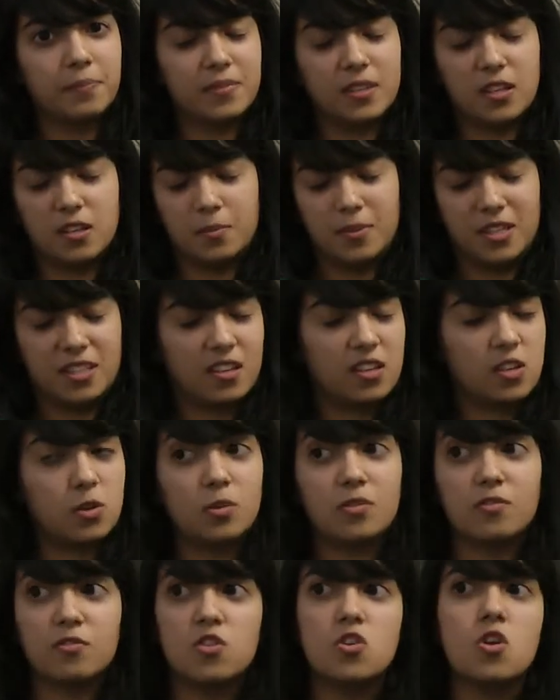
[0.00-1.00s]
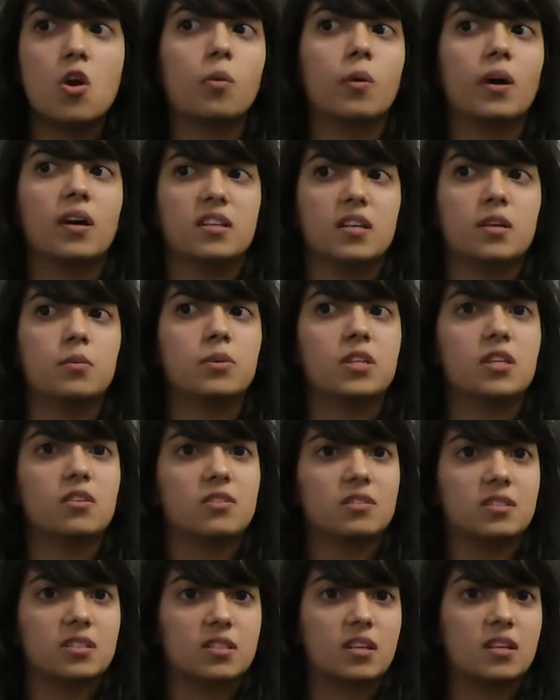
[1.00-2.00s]
Yeah, I mean, like, you have no idea what you
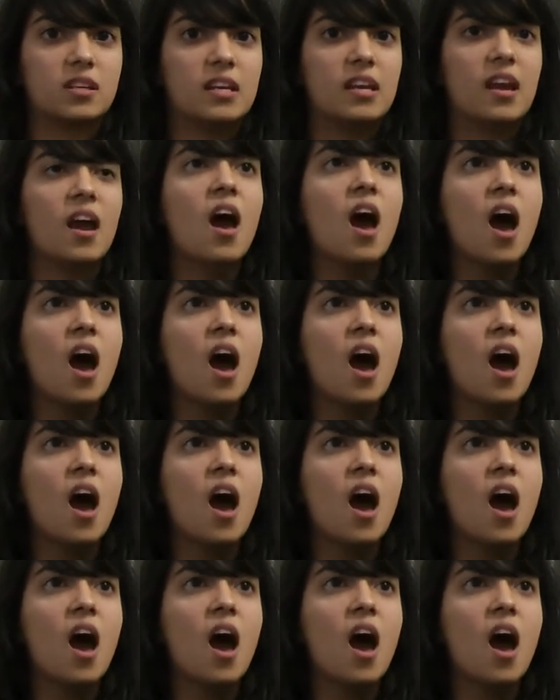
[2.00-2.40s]
can study.